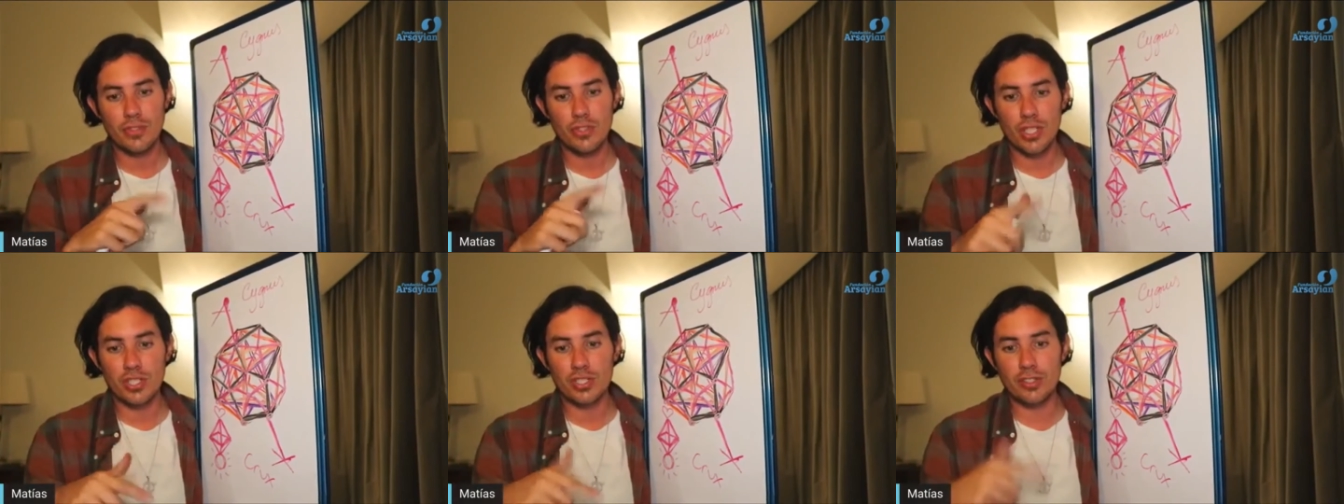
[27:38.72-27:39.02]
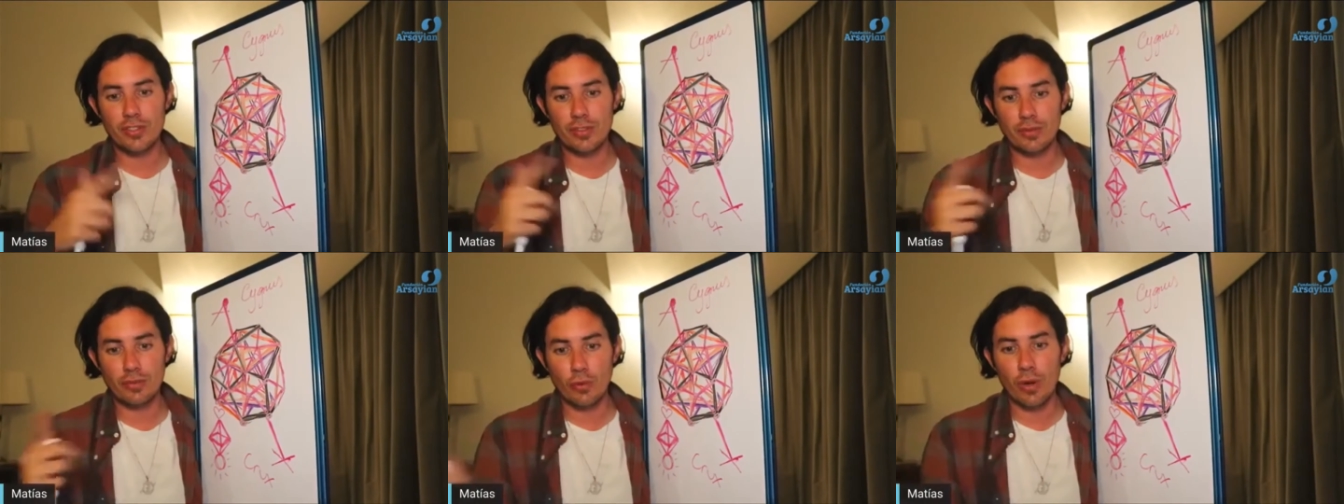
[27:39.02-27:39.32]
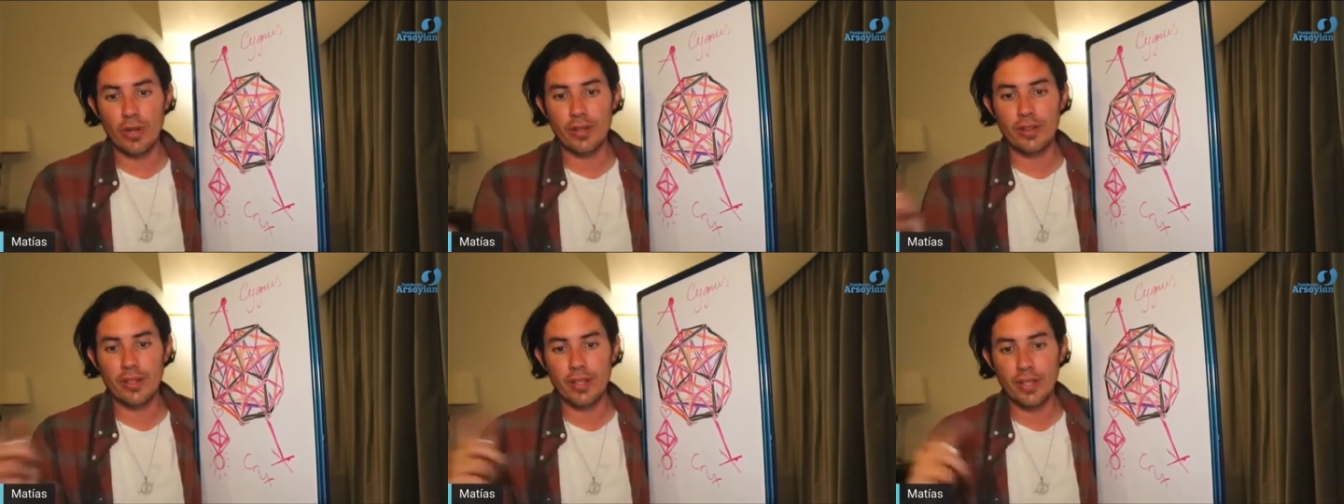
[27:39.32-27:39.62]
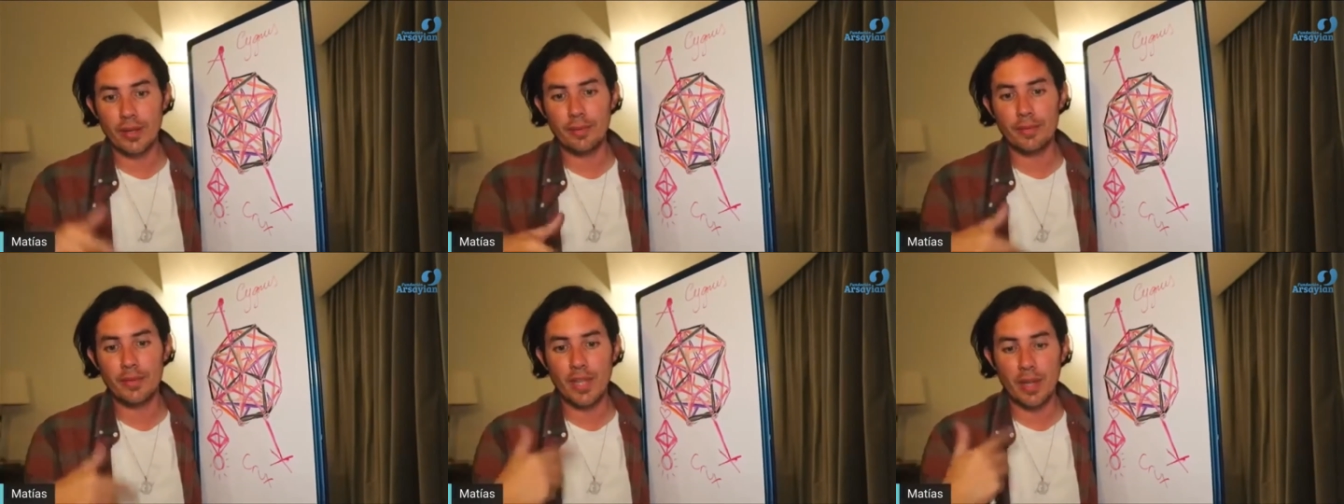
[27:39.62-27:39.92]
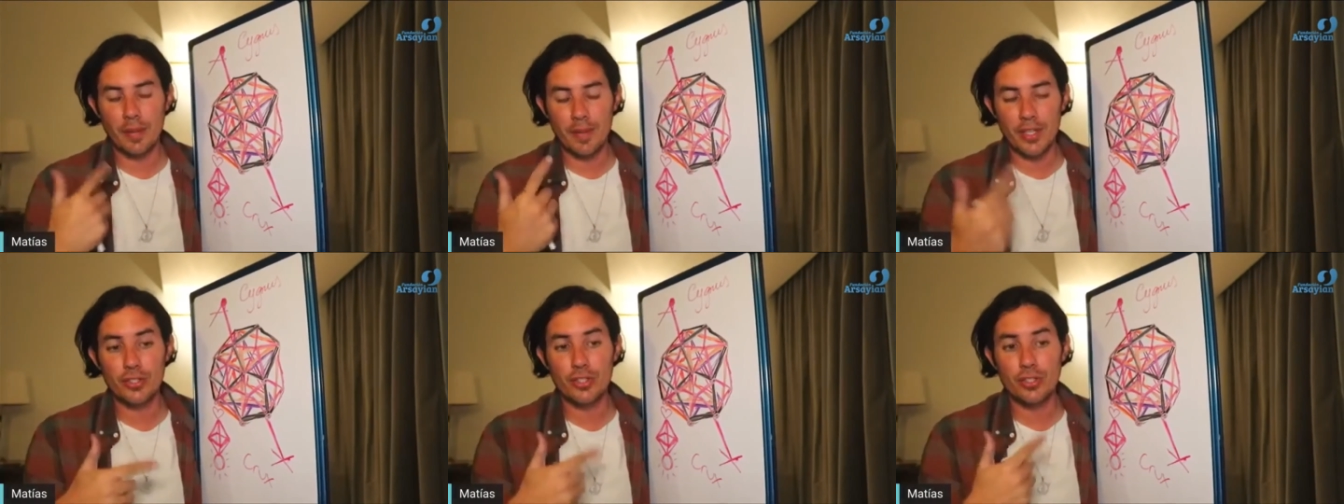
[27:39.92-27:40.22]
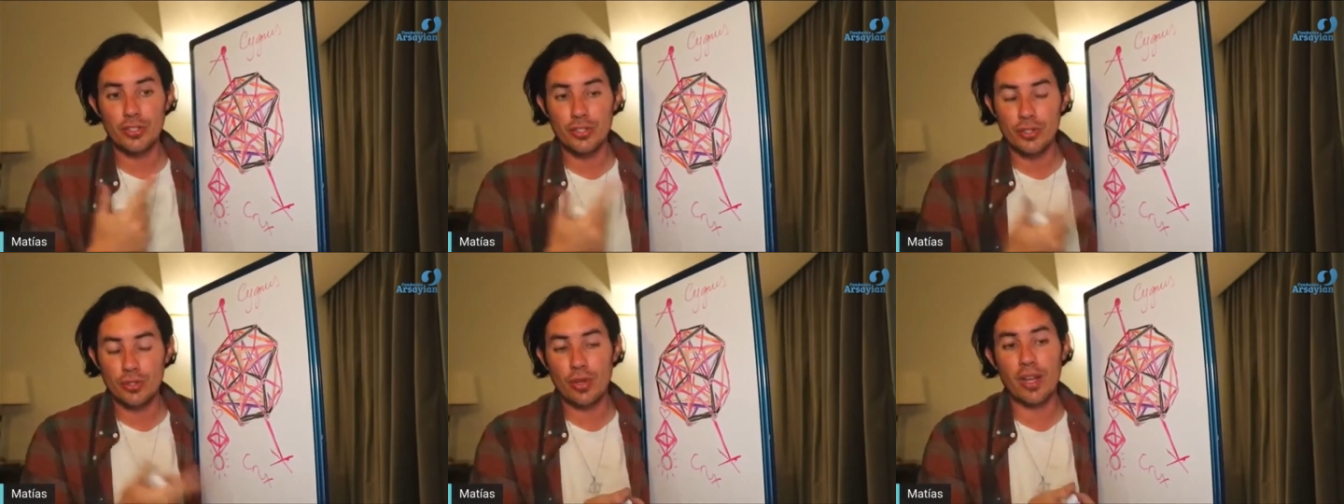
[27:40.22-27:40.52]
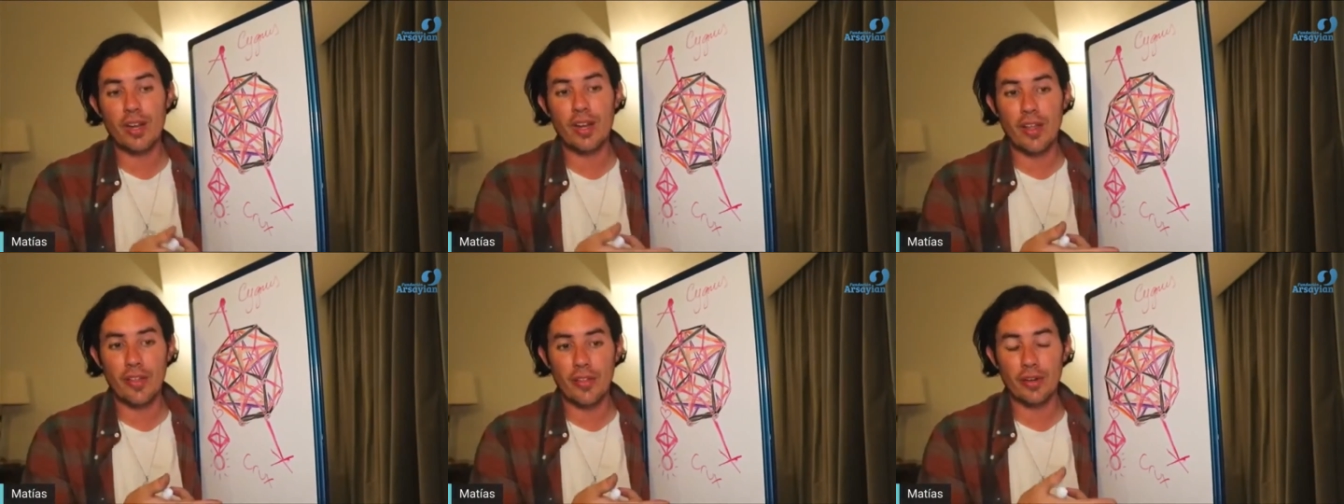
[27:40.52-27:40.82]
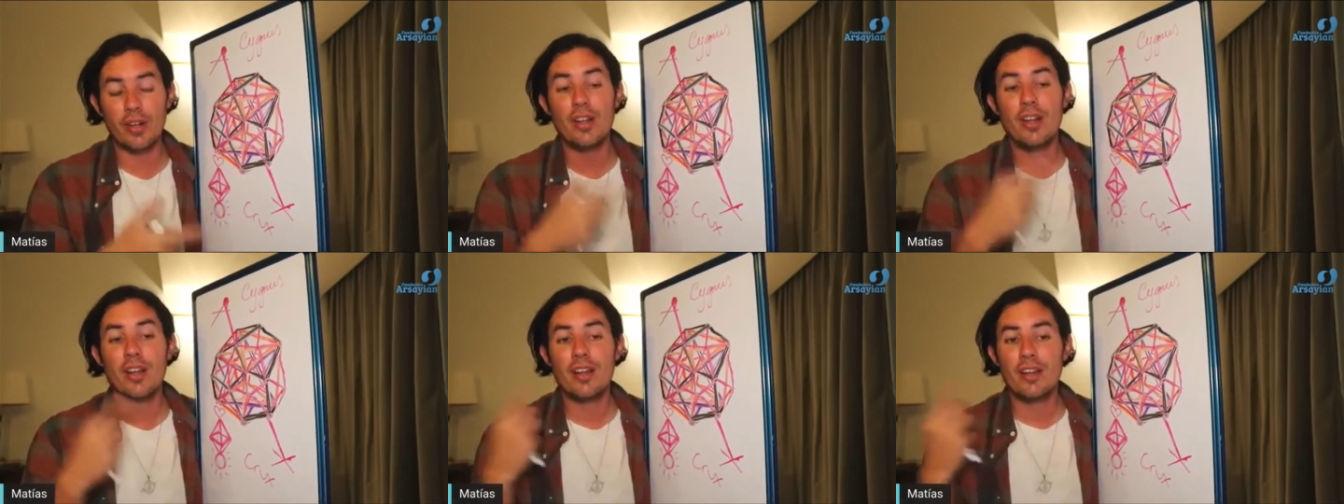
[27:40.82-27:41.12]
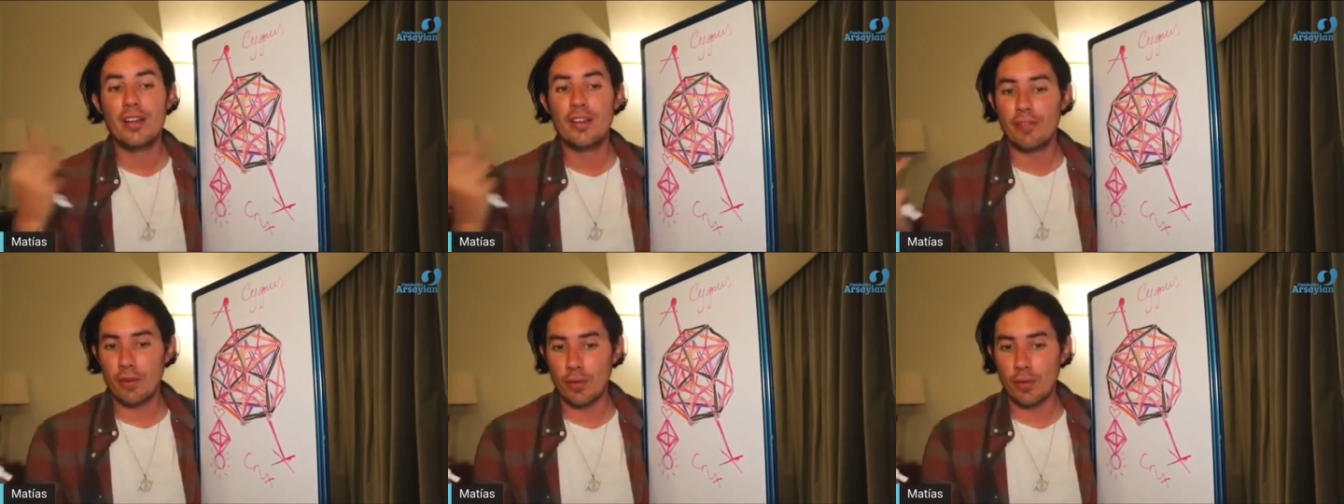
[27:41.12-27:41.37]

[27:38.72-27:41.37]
change from one dimension to another,